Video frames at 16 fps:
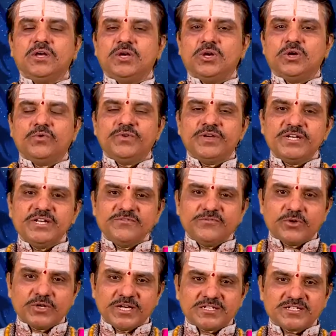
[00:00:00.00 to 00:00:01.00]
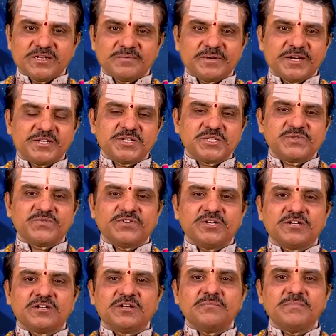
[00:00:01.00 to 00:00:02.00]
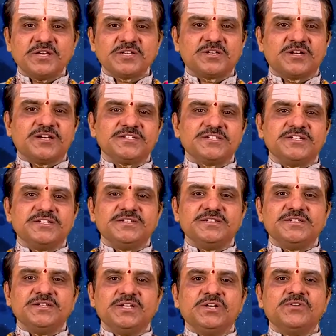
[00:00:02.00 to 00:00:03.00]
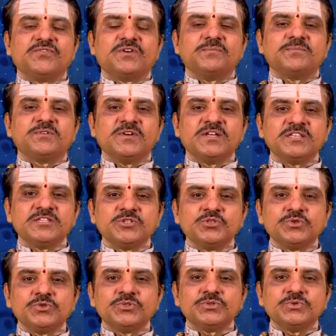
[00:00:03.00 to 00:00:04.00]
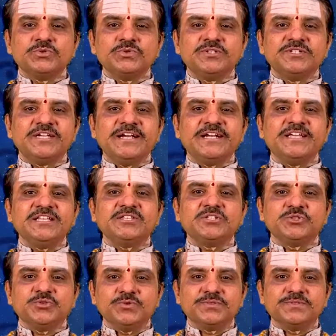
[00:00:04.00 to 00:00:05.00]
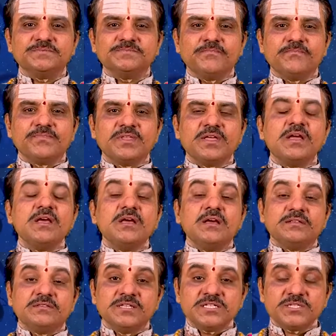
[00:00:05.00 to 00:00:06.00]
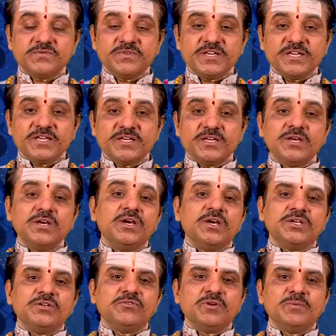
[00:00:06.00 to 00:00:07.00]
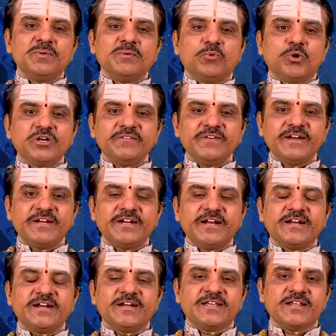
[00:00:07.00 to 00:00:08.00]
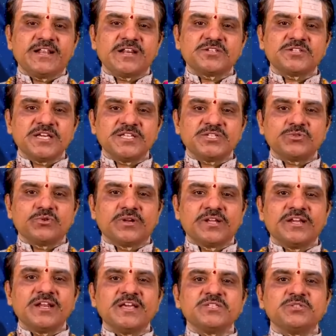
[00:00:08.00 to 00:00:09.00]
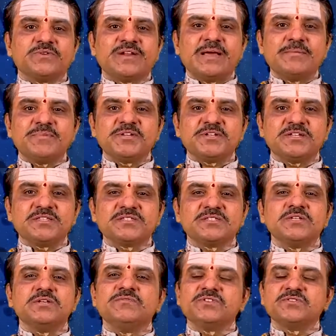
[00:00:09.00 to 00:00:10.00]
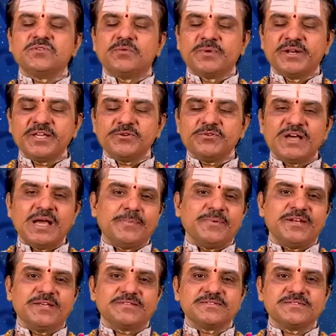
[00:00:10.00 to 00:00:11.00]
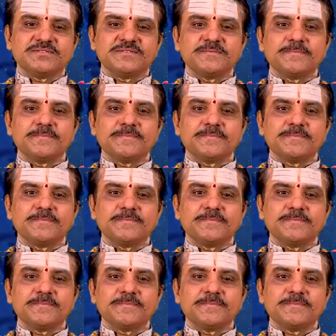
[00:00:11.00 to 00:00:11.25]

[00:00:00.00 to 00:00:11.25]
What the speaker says: Weekly forecast and predictions for Mesha Rashi from 12th June to 18th June. This week, you will be motivated and energized to realize your ambitions, which will bring you happiness.